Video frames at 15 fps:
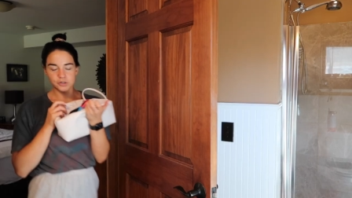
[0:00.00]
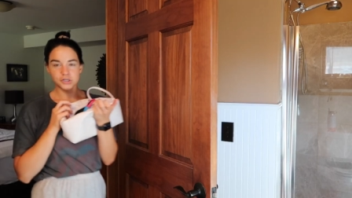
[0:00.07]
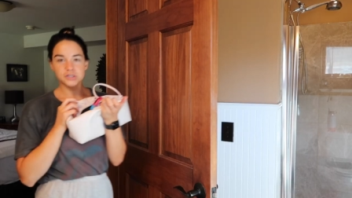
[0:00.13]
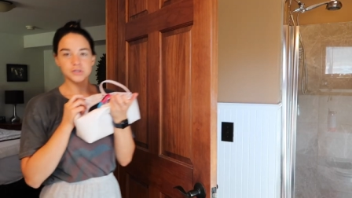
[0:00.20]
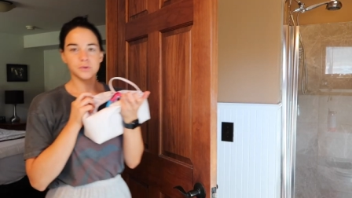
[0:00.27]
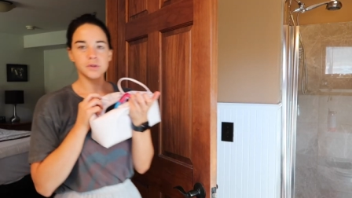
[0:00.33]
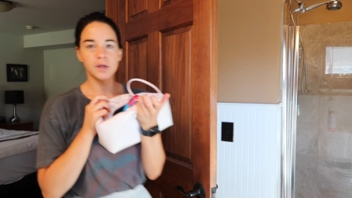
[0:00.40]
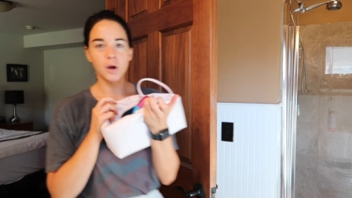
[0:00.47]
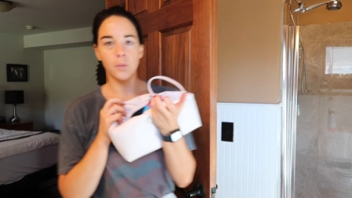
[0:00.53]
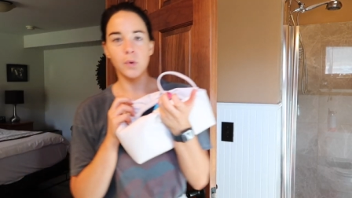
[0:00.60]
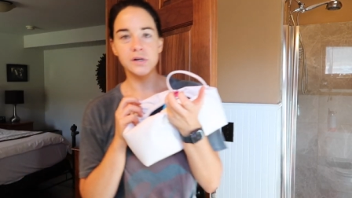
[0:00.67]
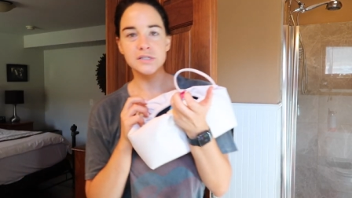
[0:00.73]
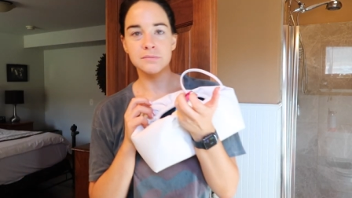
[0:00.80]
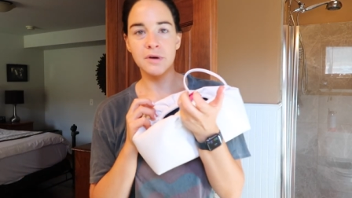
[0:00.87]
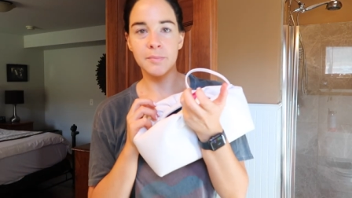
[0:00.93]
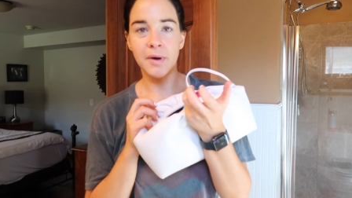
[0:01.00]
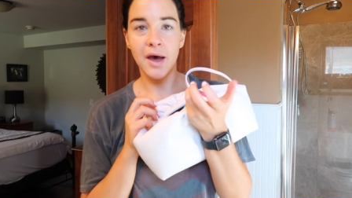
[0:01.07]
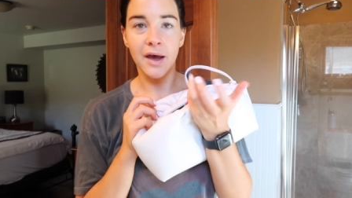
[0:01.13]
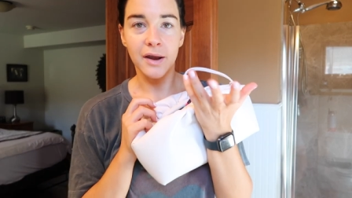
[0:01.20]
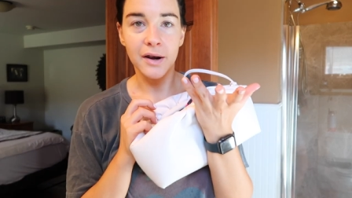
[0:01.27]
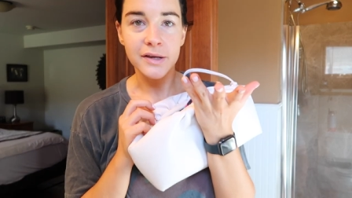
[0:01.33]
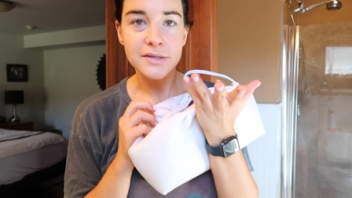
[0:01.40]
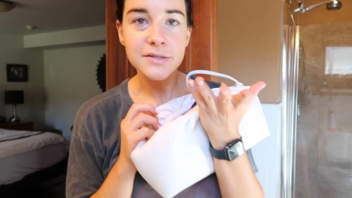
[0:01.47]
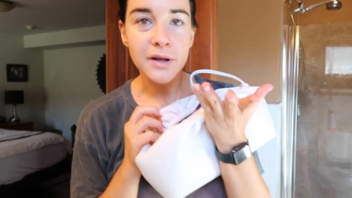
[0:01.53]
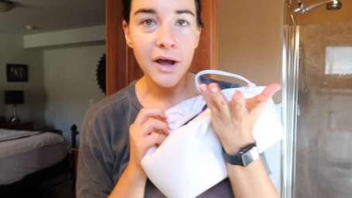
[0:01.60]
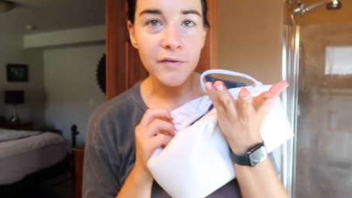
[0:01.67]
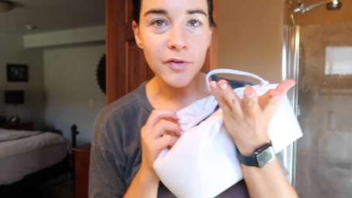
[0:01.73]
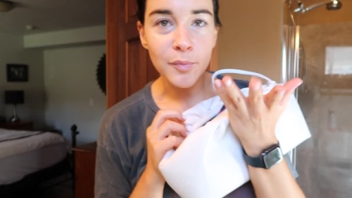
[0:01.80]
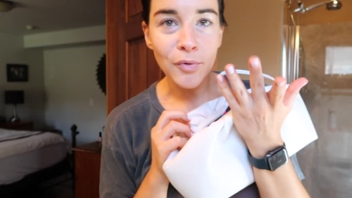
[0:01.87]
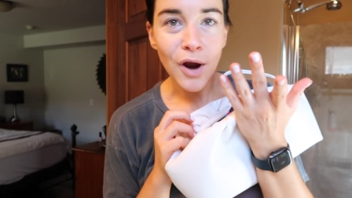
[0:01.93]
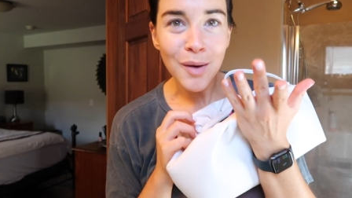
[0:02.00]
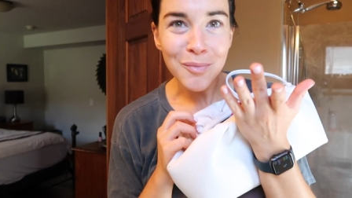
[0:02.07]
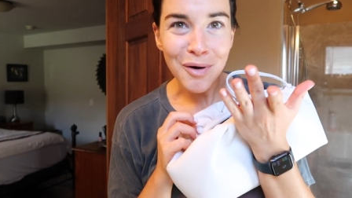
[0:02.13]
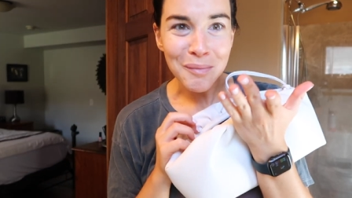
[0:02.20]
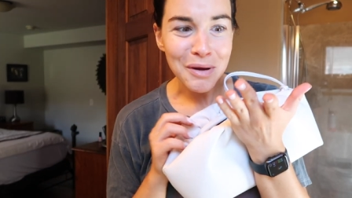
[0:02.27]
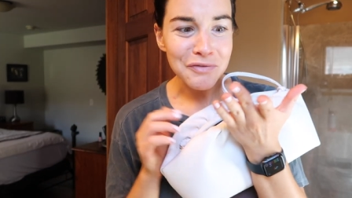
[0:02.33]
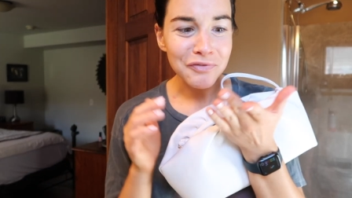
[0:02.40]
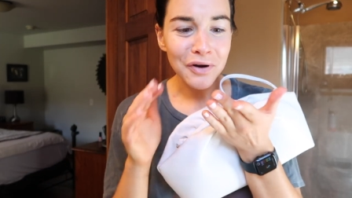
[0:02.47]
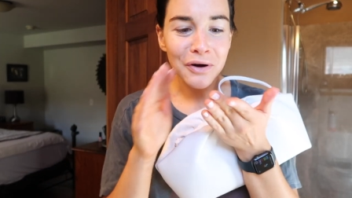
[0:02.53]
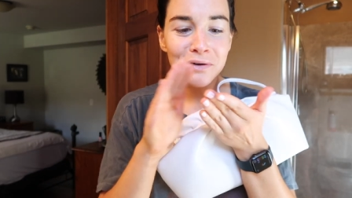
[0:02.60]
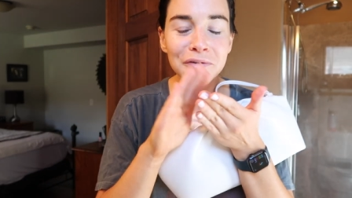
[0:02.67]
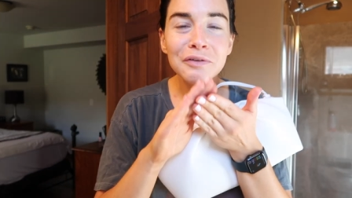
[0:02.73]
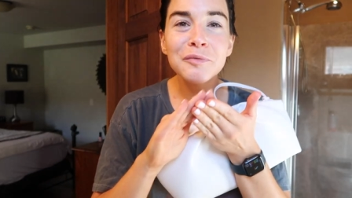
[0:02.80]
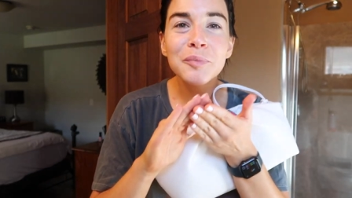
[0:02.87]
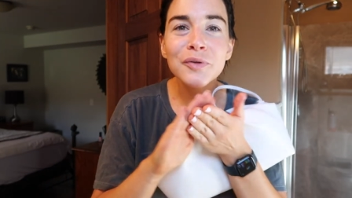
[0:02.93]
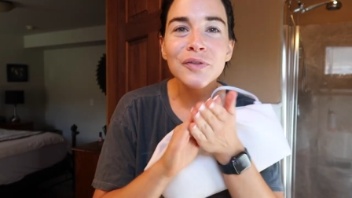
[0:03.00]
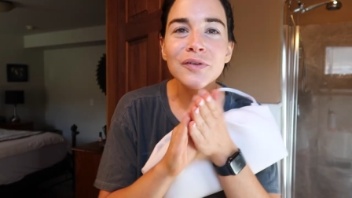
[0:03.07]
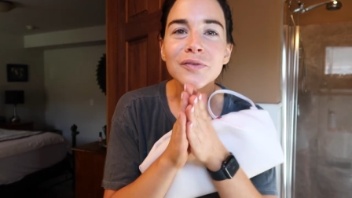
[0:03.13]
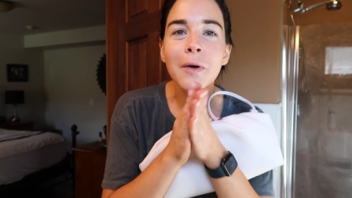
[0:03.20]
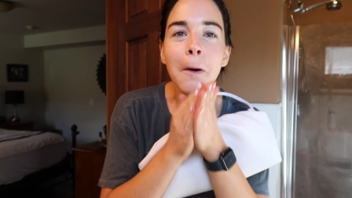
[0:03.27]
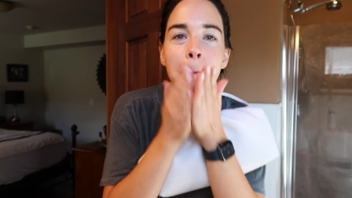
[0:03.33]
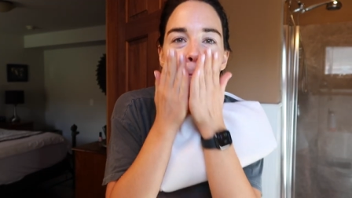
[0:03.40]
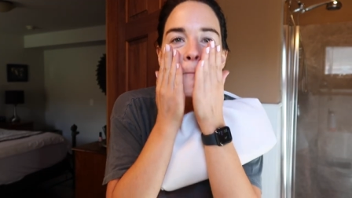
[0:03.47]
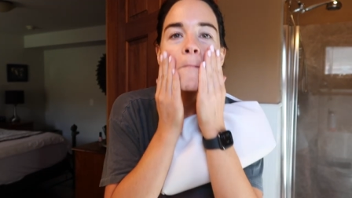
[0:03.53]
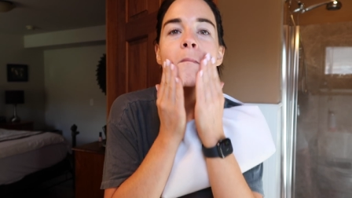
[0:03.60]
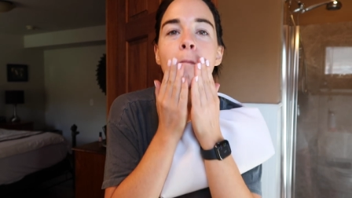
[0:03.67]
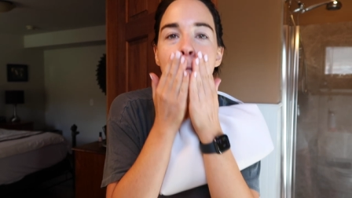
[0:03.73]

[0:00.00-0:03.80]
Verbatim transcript: We're just doing like a what's in my bag and I still have the primer on my fingers. Let's put this on.